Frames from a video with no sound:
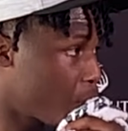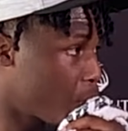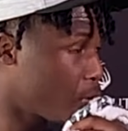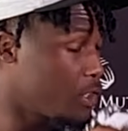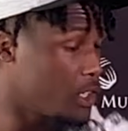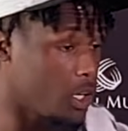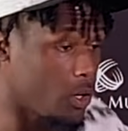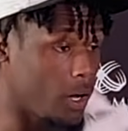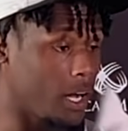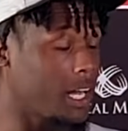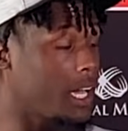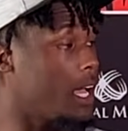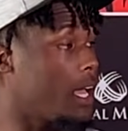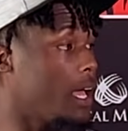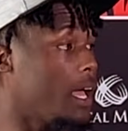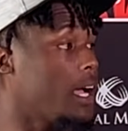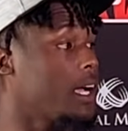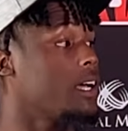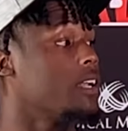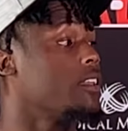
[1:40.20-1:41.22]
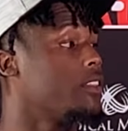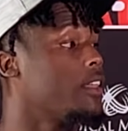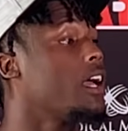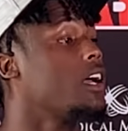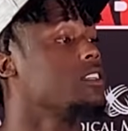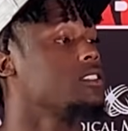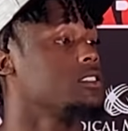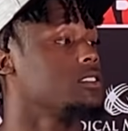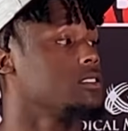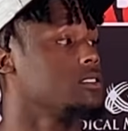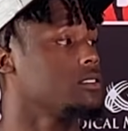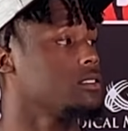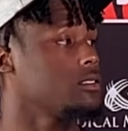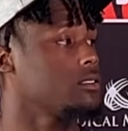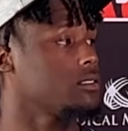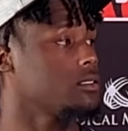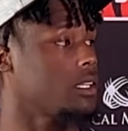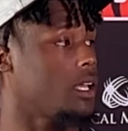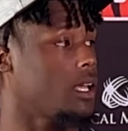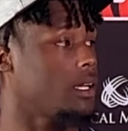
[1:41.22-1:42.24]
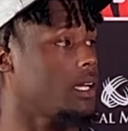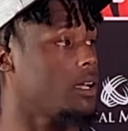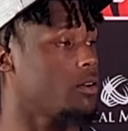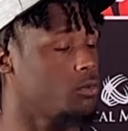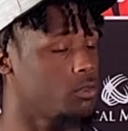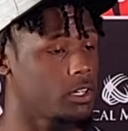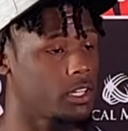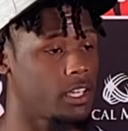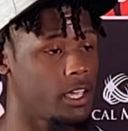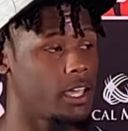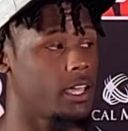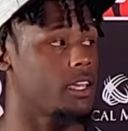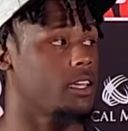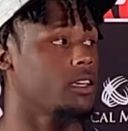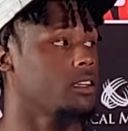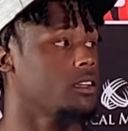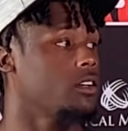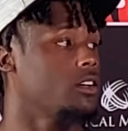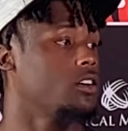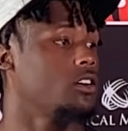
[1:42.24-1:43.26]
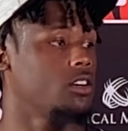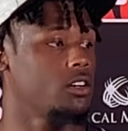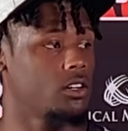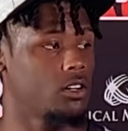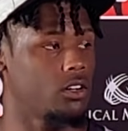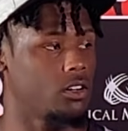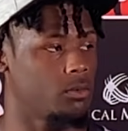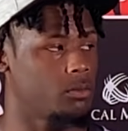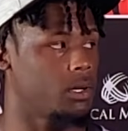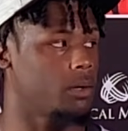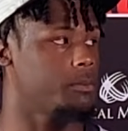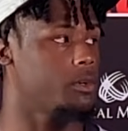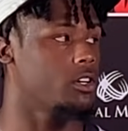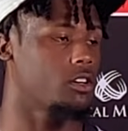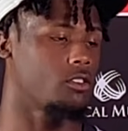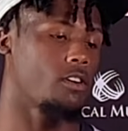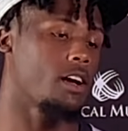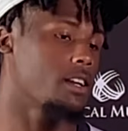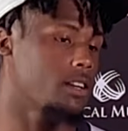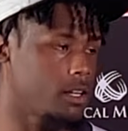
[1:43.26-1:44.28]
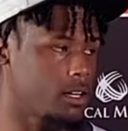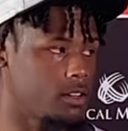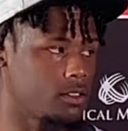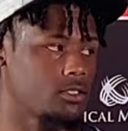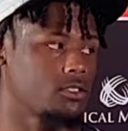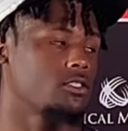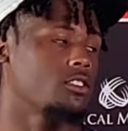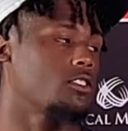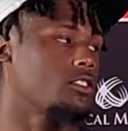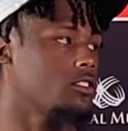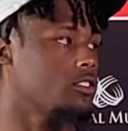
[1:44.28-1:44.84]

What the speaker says: No, I got 1,000. I got 1K on my mirror right now, so